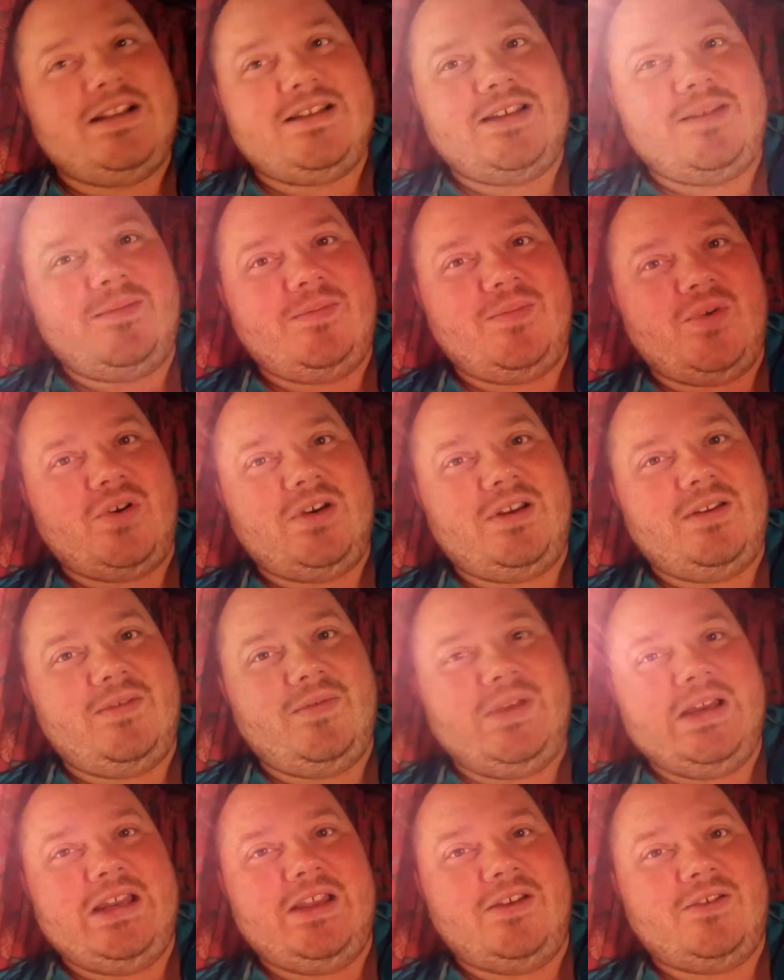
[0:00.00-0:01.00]
it's an important
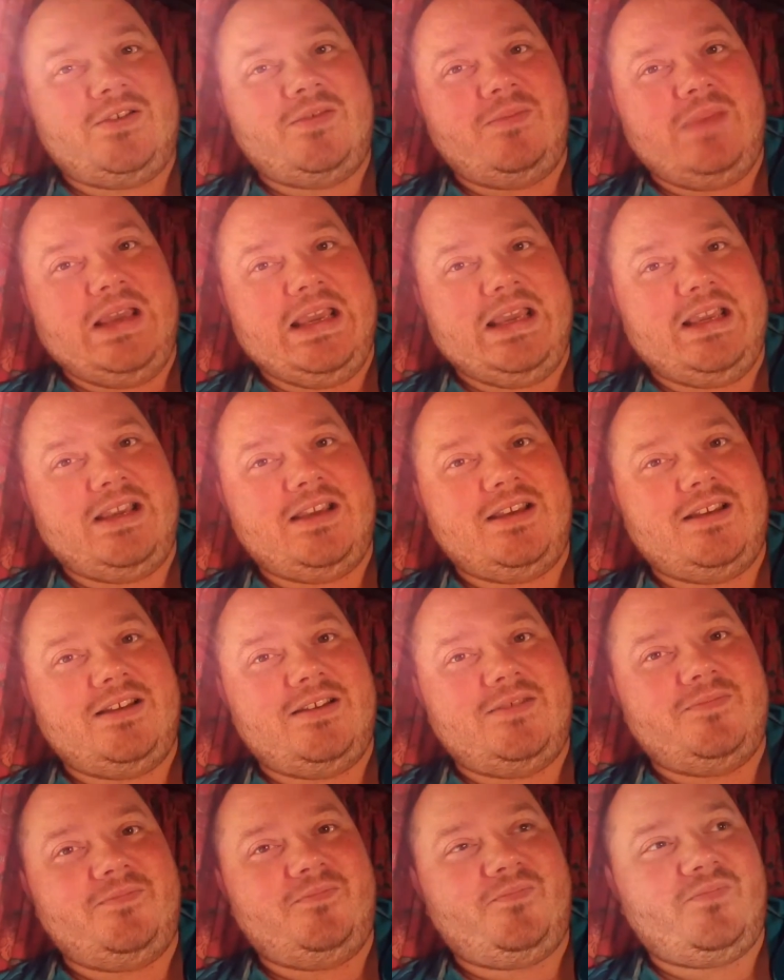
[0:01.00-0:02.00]
video to make,
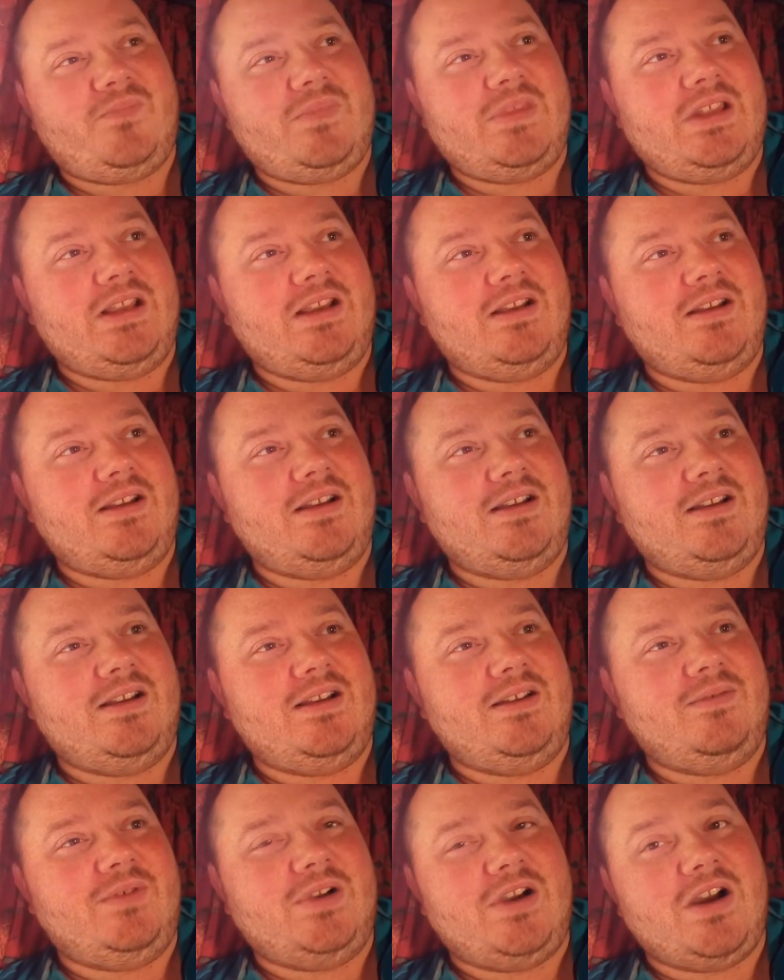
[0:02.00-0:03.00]

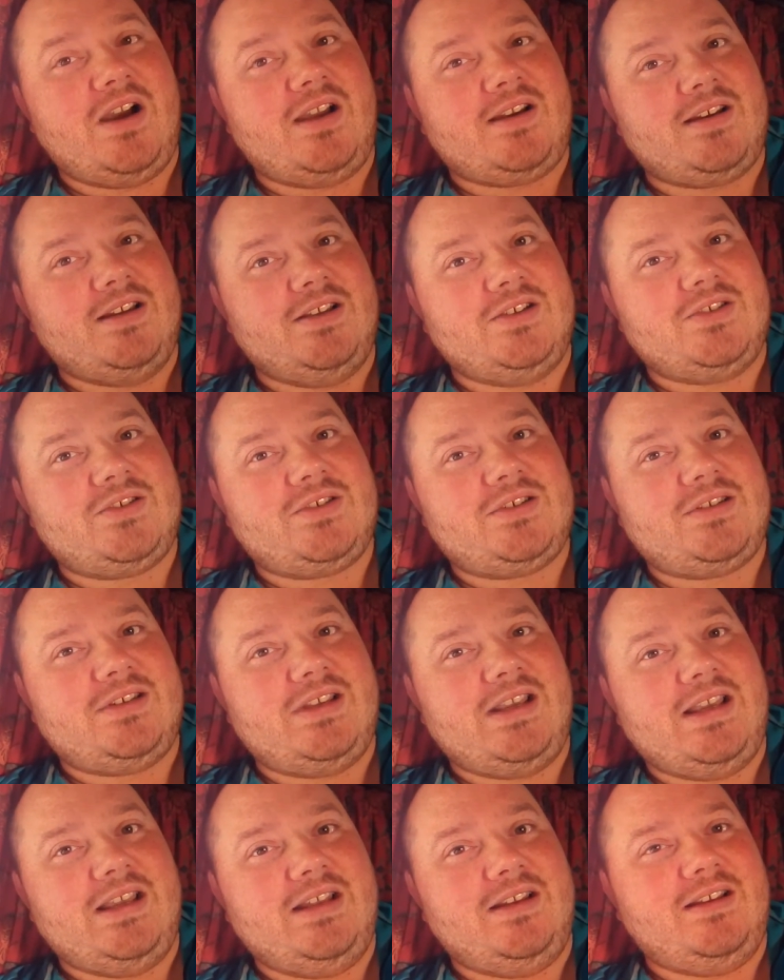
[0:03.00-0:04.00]
regardless,
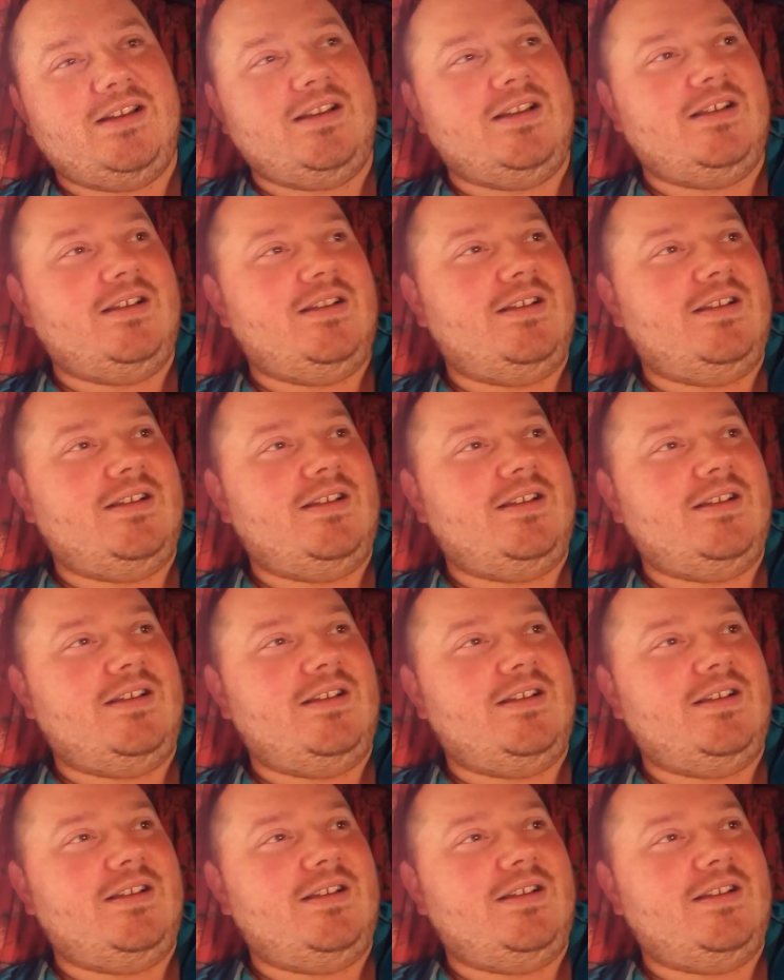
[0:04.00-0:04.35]
and